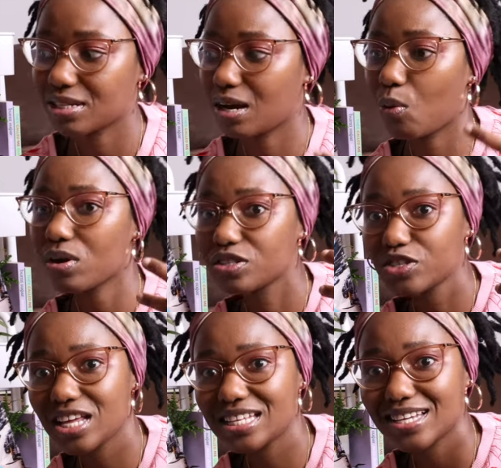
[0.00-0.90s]
And I want us
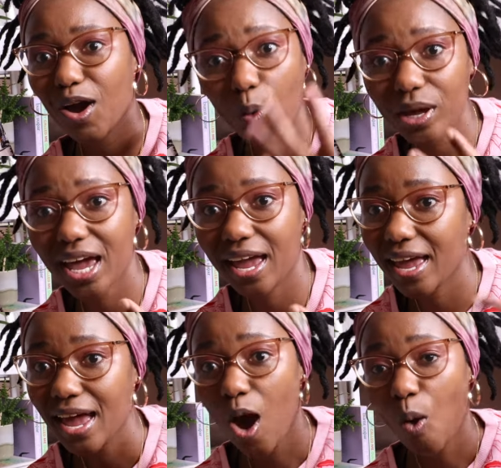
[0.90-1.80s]
to then say, okay,
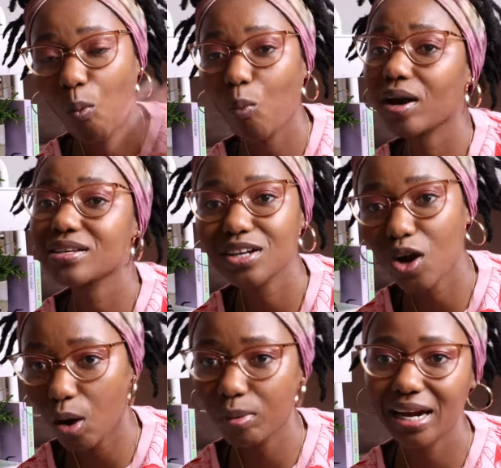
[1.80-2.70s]
what is the
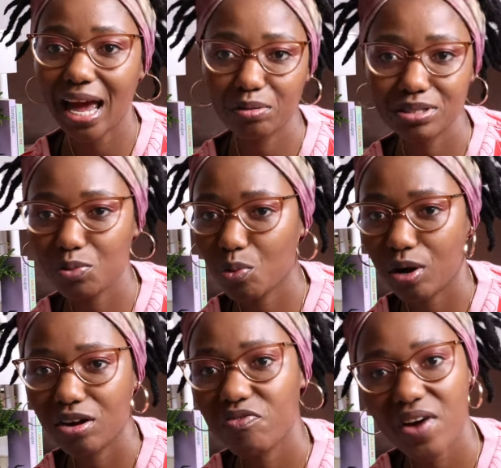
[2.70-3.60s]
common language that we're
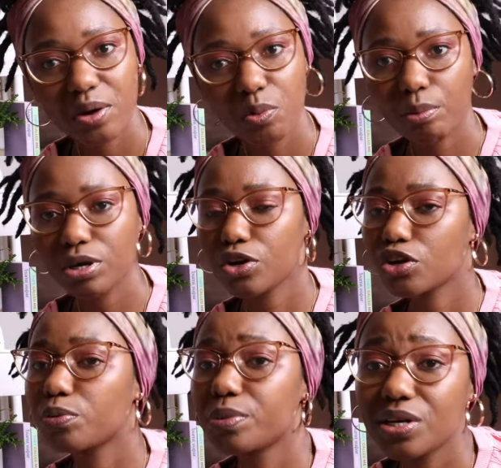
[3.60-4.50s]
going to find where we can
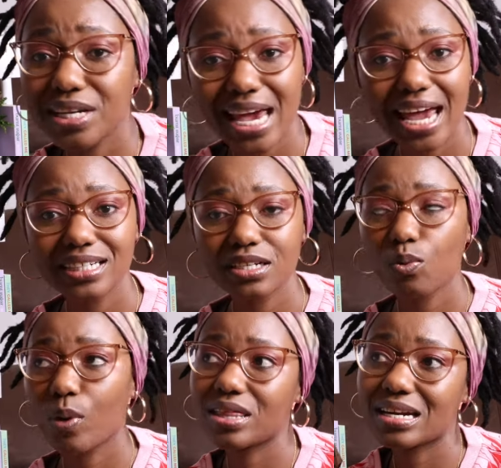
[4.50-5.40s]
communicate in a
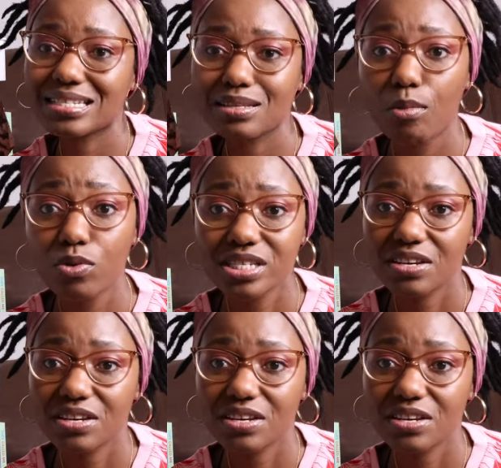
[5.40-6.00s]
way that is the most